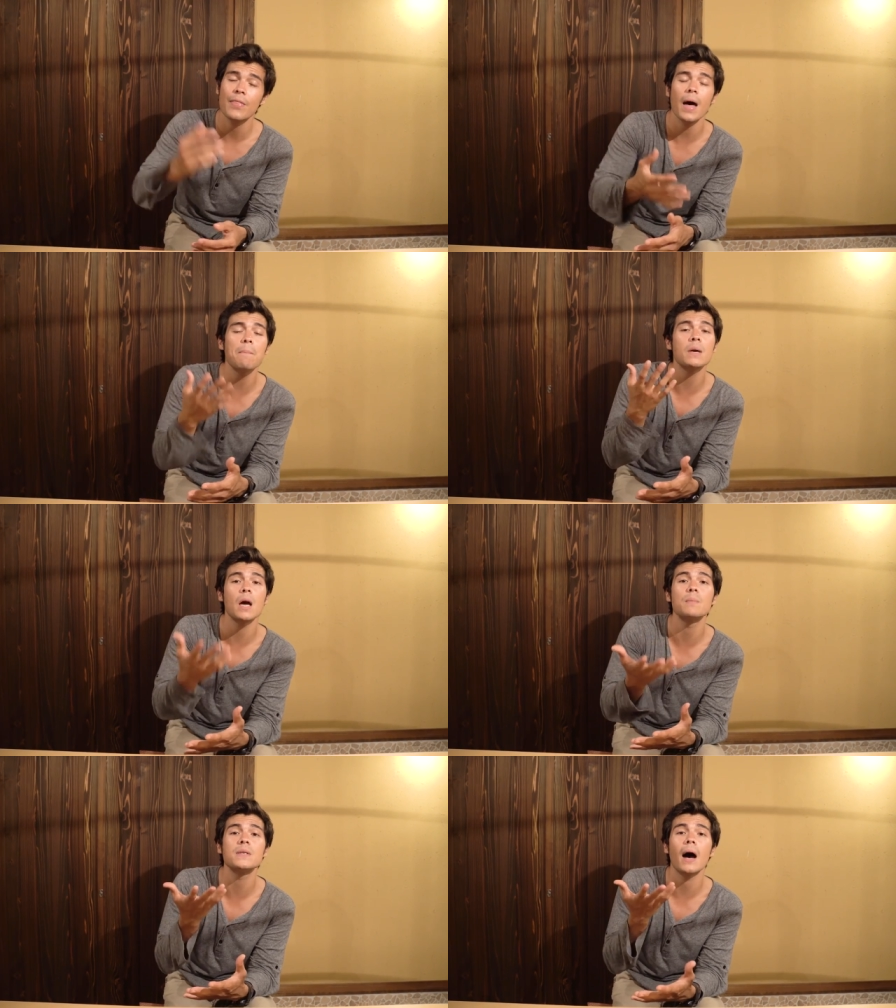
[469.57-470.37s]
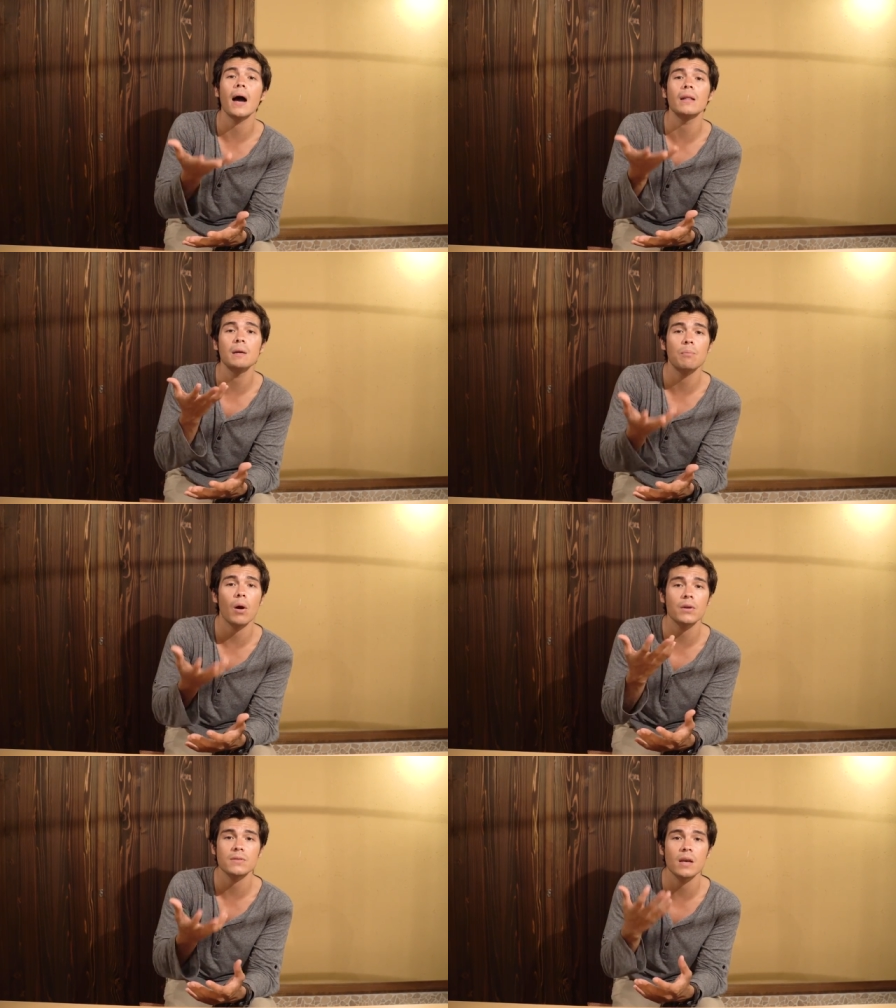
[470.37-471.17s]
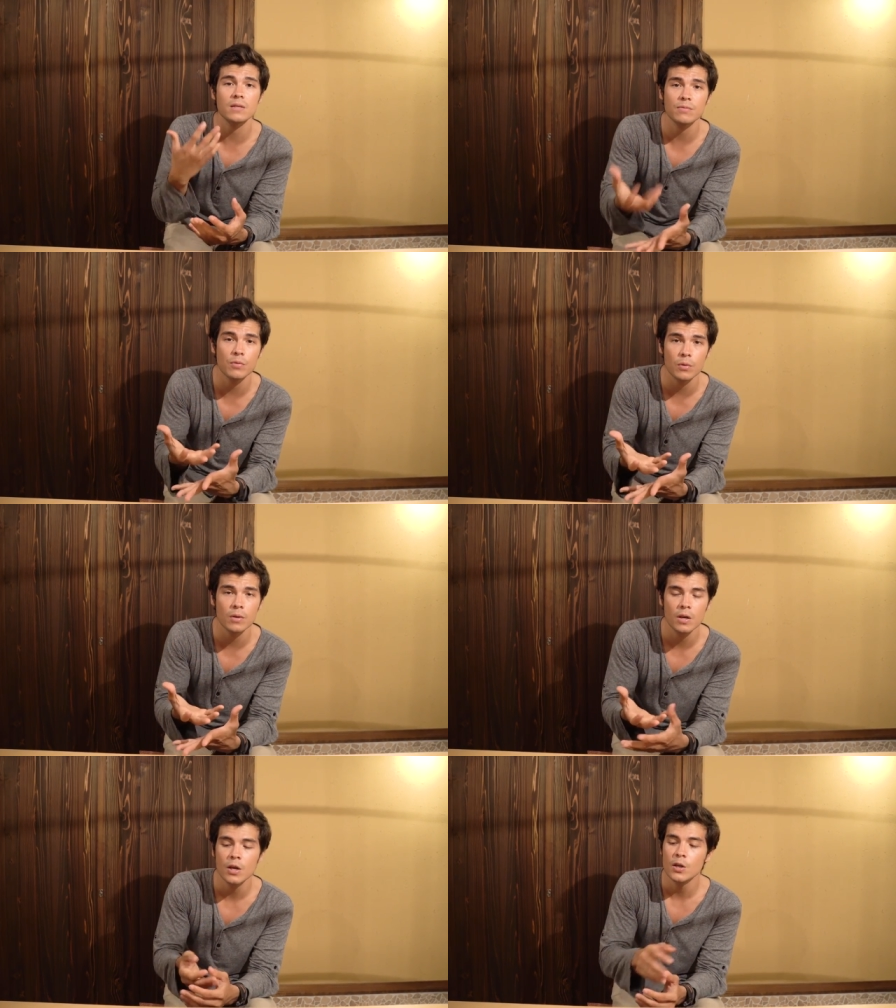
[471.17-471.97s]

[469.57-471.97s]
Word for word: That becomes a highly processed food.